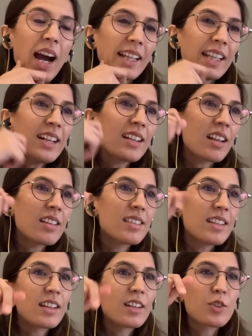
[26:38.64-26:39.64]
I think another
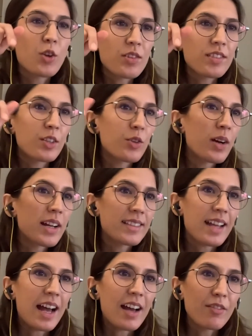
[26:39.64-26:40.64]
secret sauce that you
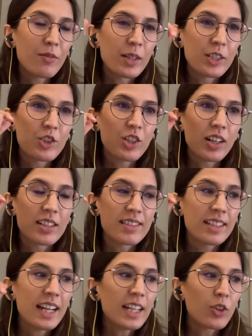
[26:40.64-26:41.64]
guys have, which
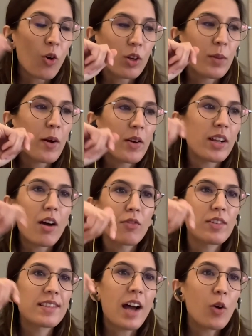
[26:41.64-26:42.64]
doesn't get talked about
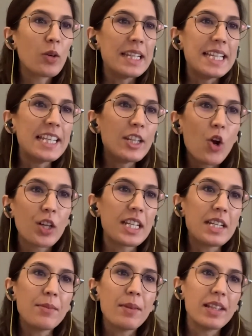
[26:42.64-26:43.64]
enough, is how lean
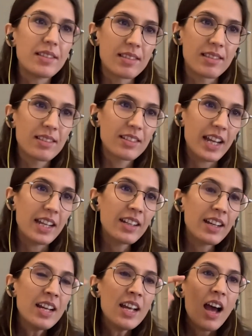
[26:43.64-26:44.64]
your team is,
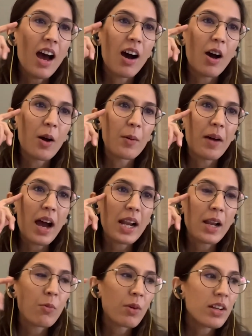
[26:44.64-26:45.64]
right? And
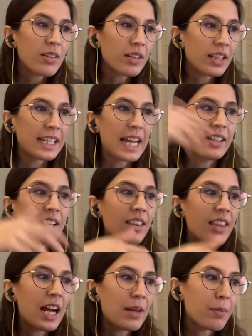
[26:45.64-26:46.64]
I want to get
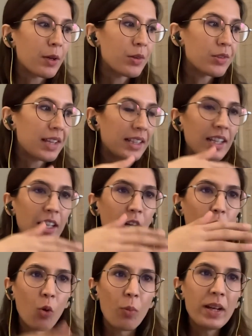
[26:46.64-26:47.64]
into that because I
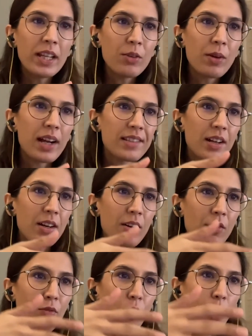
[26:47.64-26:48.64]
think globally you guys
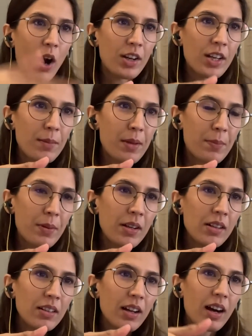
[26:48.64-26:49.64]
are 400
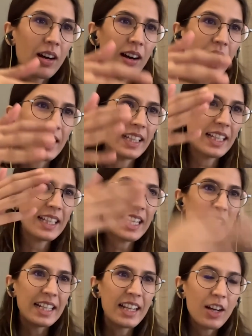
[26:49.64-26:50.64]
people. I think
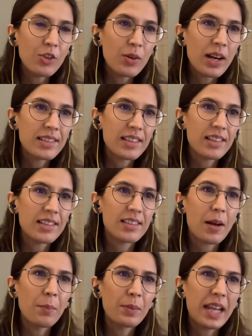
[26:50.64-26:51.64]
in India you guys are
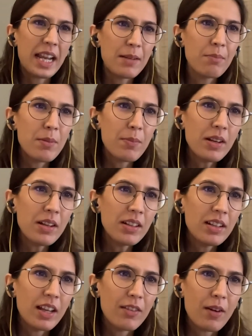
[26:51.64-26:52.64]
sub 10
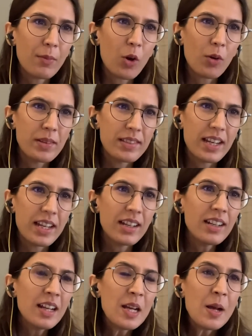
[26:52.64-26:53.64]
people, if I'm not
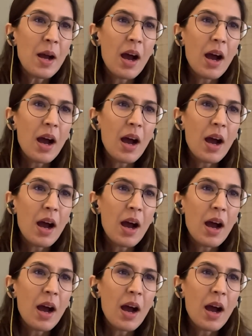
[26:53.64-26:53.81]
mistaken,